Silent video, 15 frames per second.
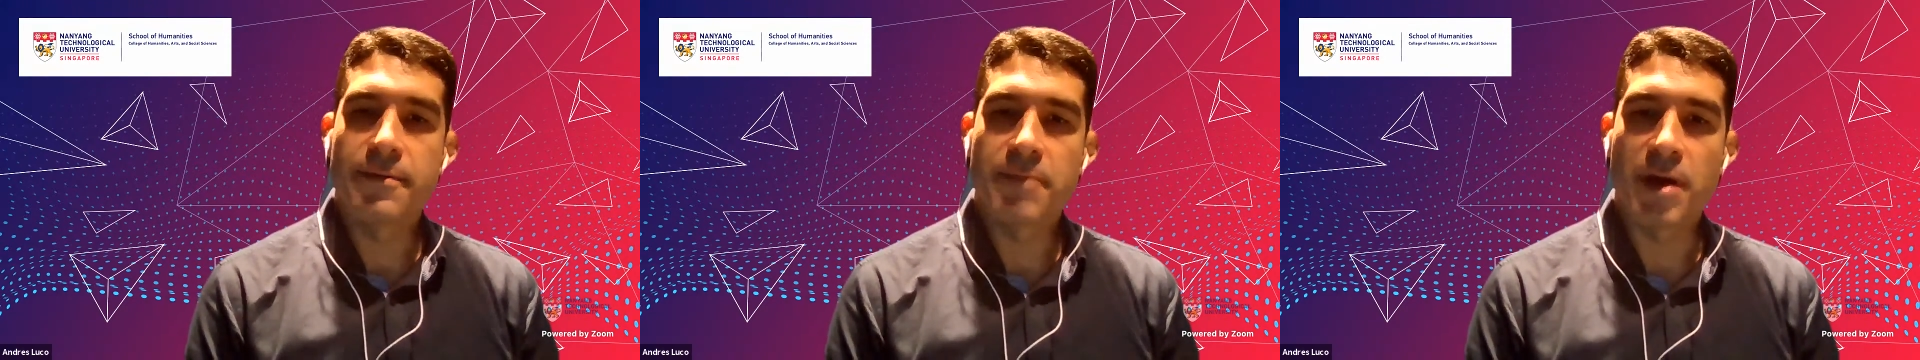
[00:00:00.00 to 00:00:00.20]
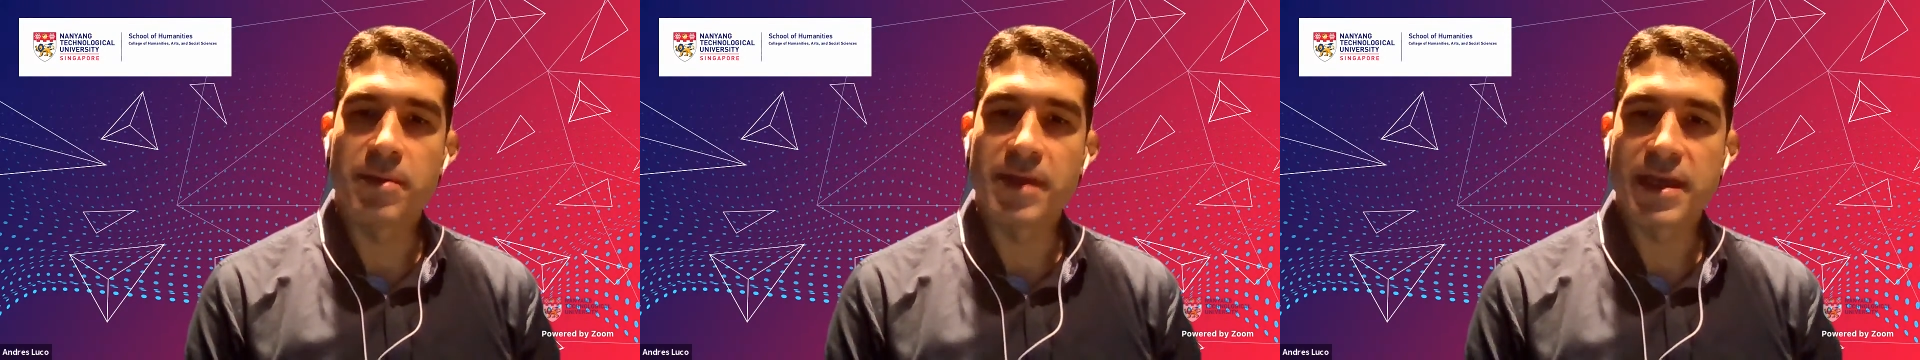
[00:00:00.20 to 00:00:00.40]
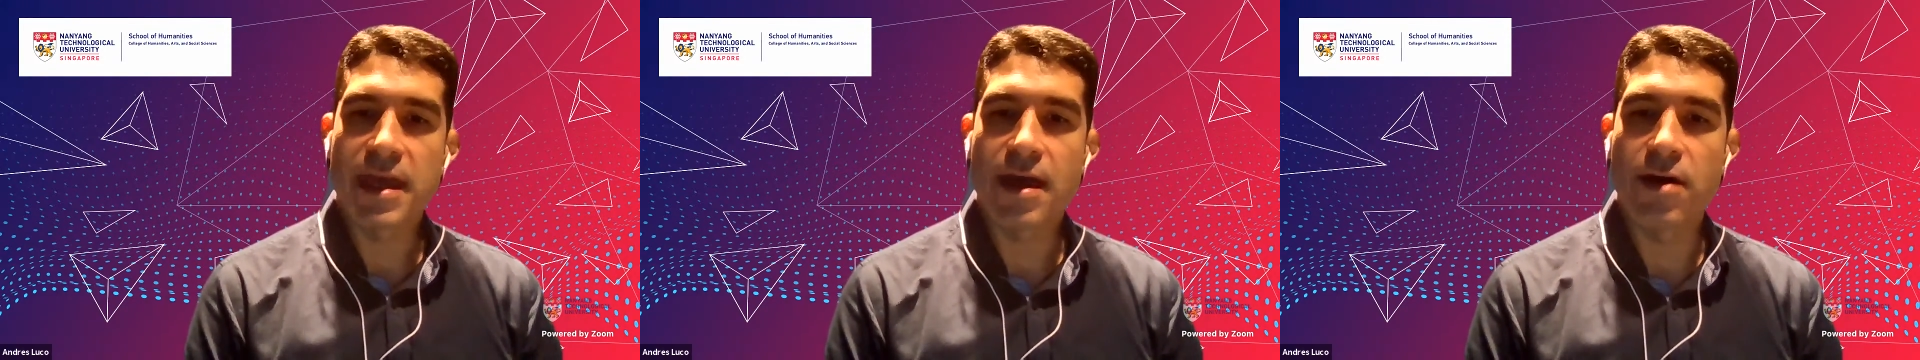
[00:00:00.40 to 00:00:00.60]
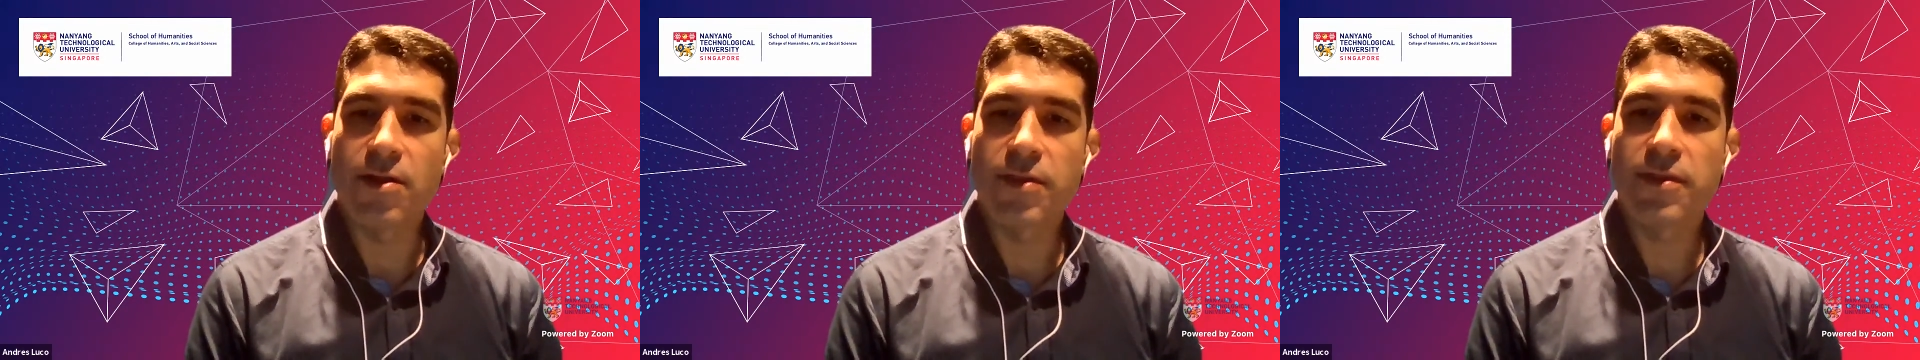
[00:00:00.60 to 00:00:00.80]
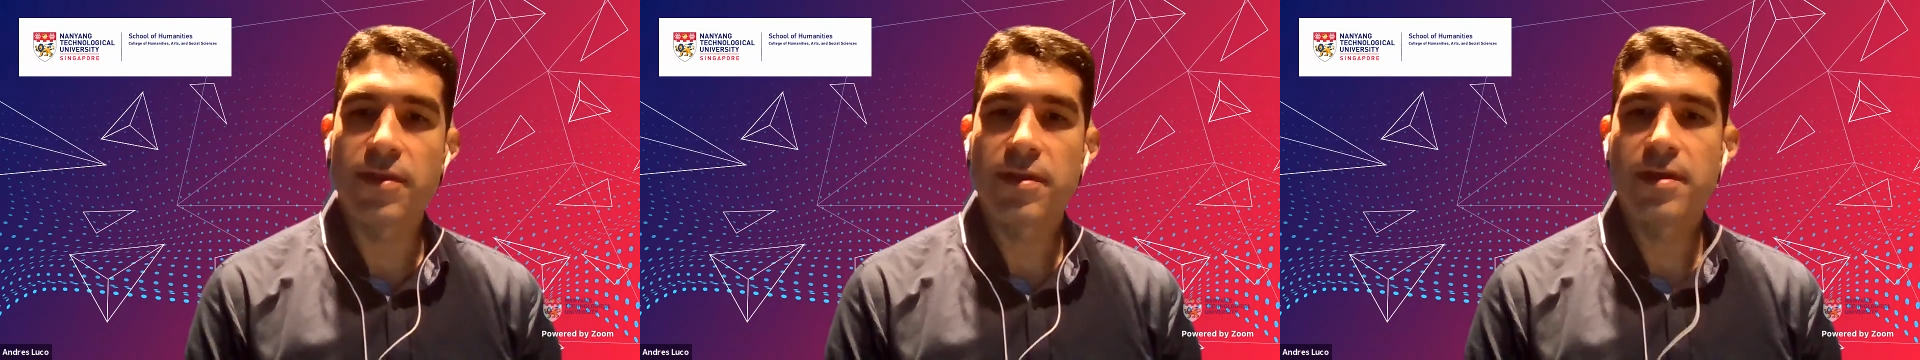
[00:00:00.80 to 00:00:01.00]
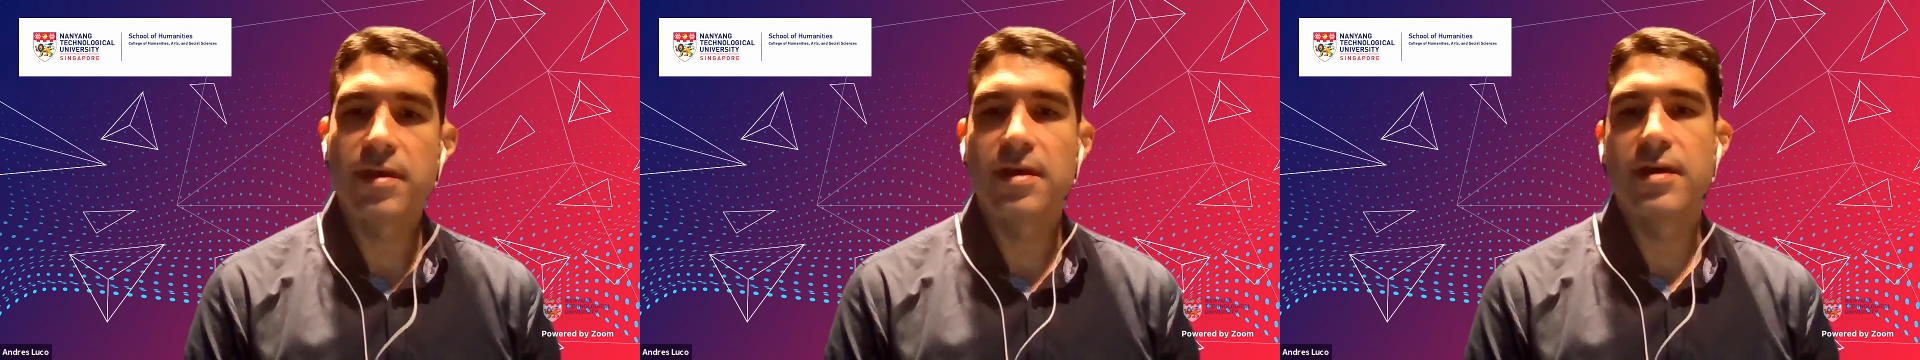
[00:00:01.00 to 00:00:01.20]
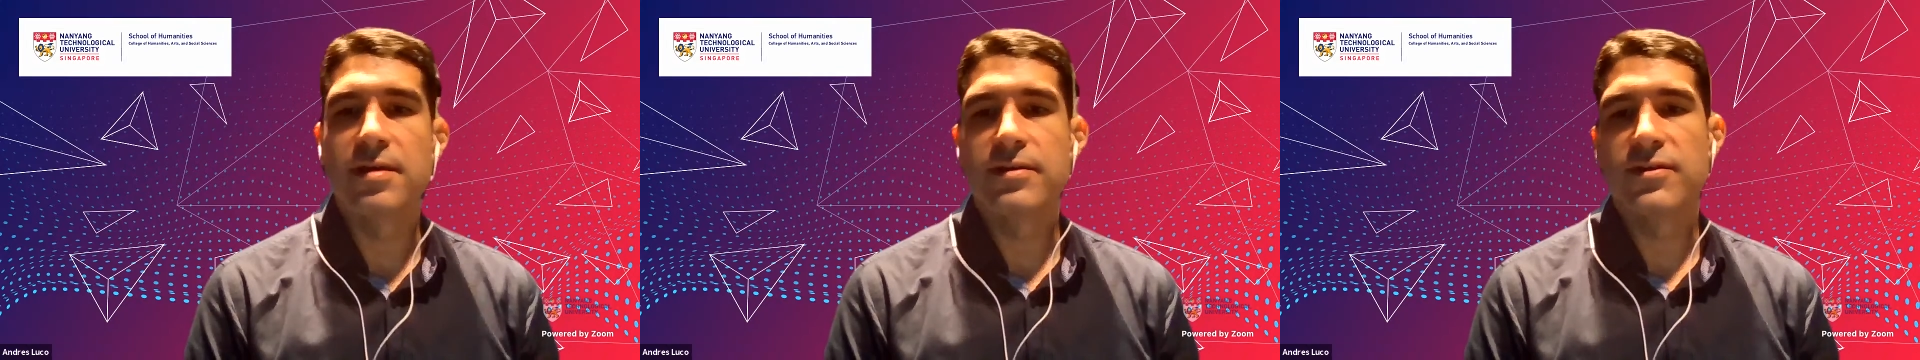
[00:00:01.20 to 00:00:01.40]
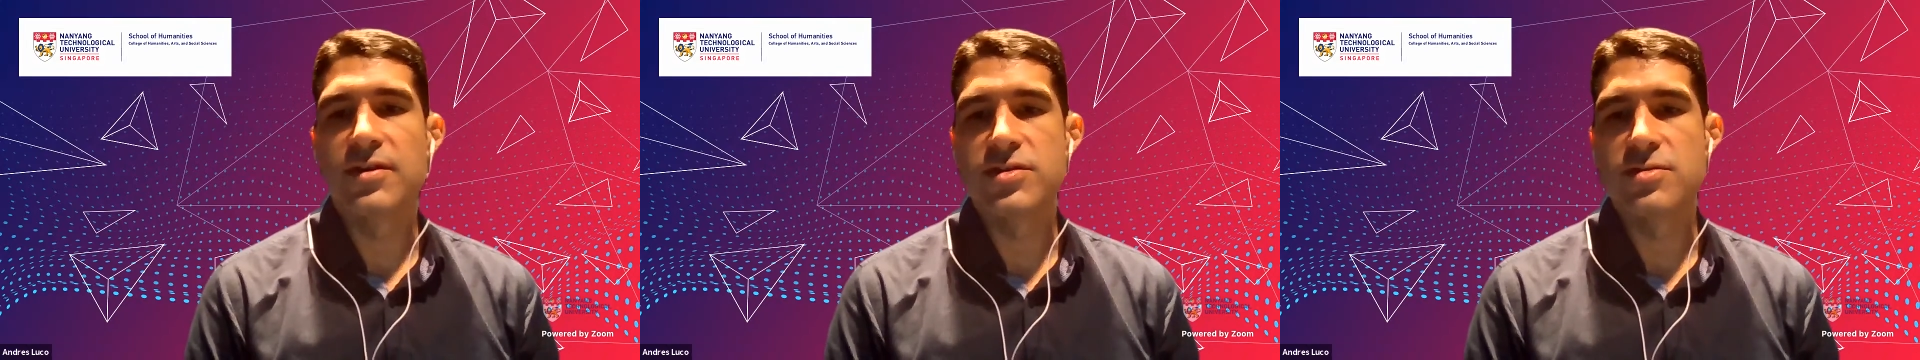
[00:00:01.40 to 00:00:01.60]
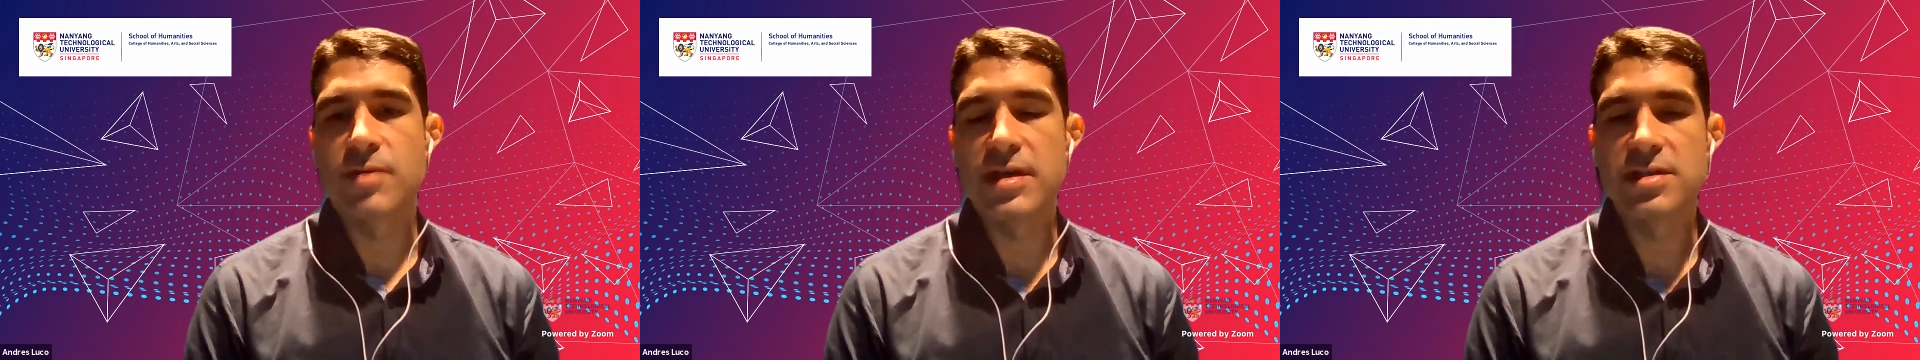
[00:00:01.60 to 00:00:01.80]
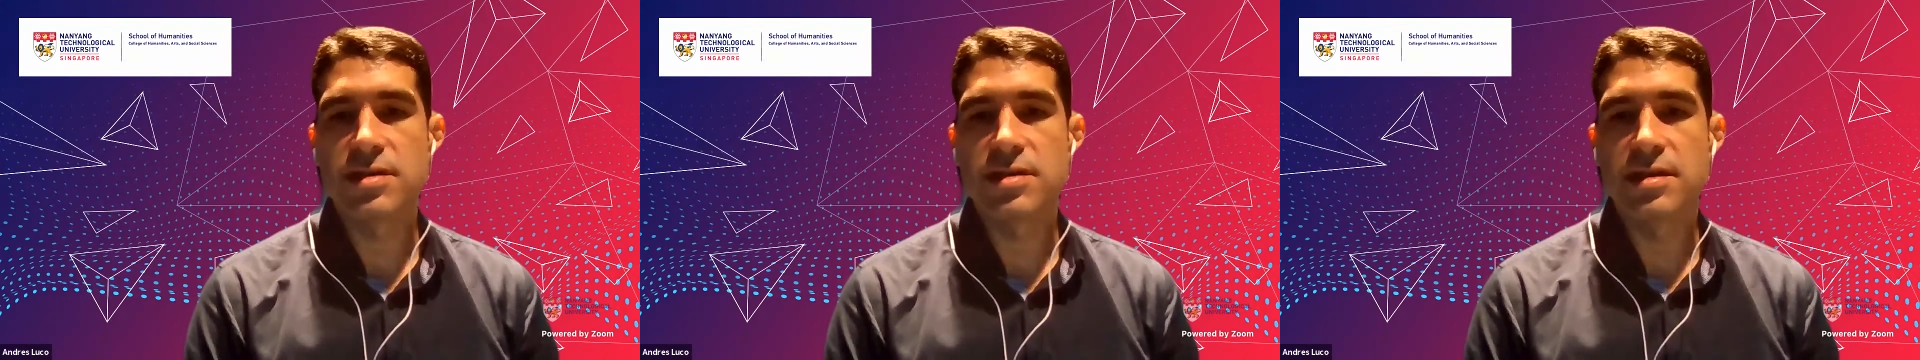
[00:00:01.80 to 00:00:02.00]
public health
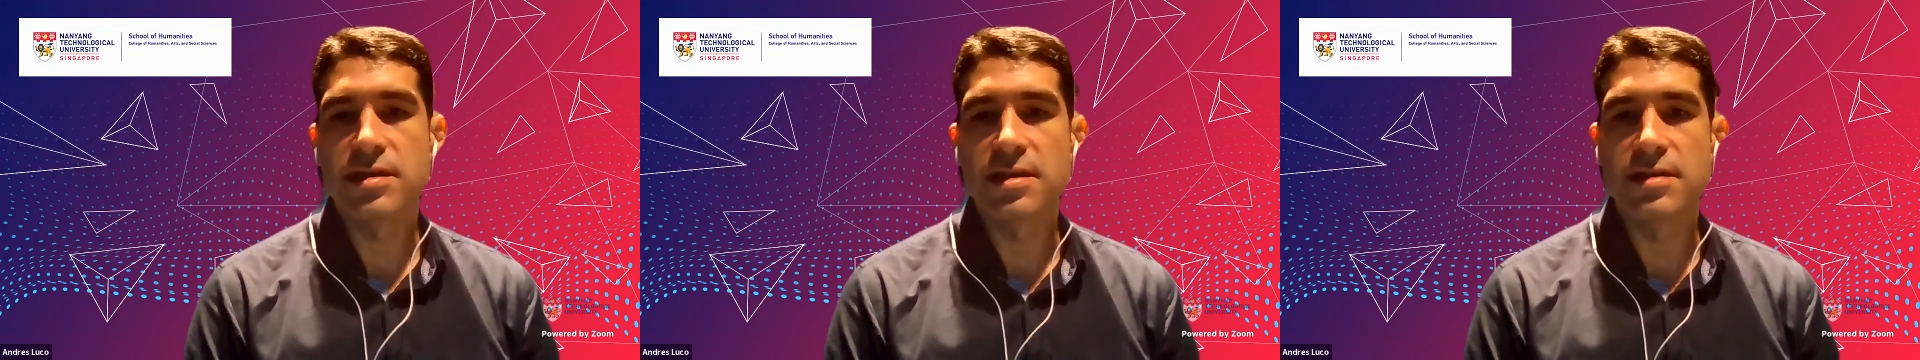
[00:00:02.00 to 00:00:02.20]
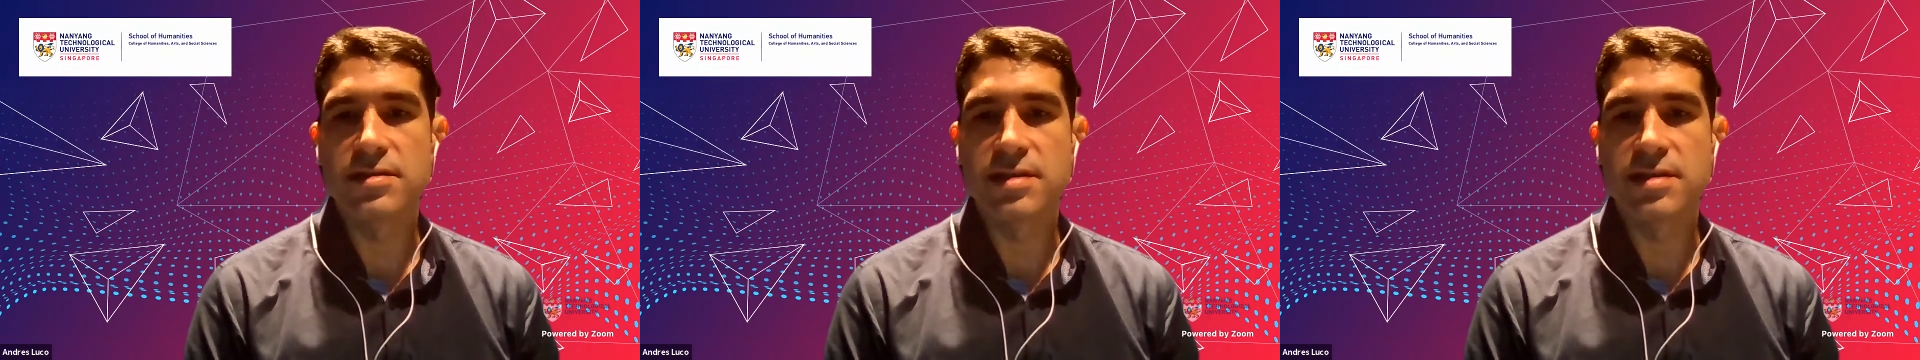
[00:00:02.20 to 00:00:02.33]
situation in